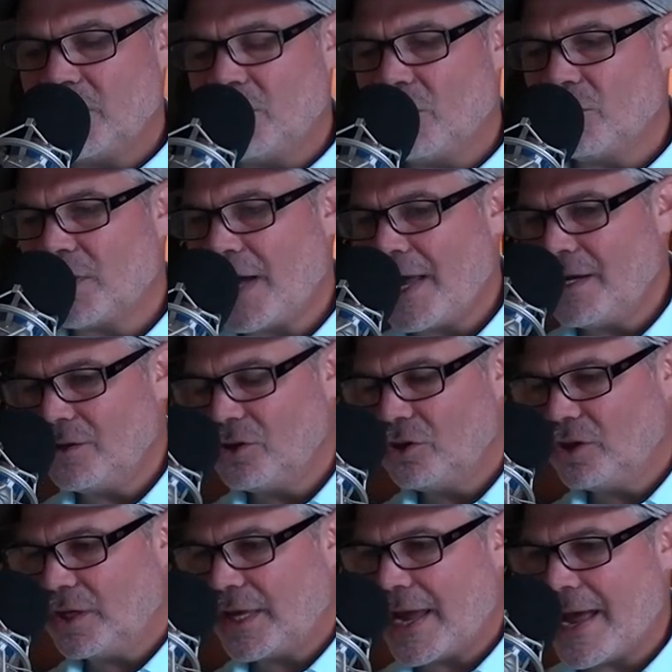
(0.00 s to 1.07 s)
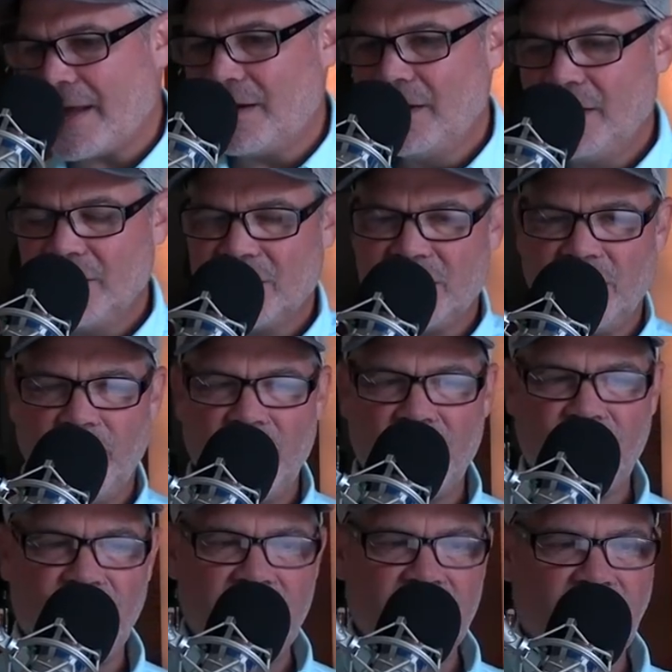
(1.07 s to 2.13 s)
You kind of look at some of the
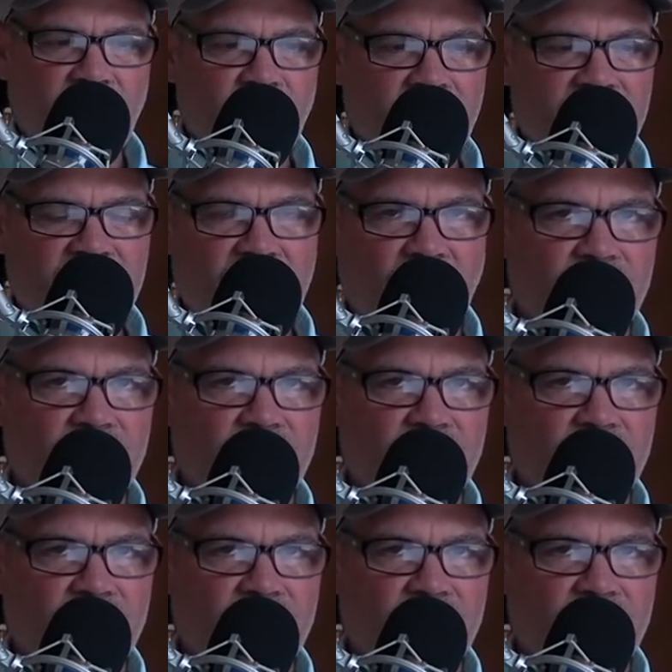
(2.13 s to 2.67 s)
things that you can see.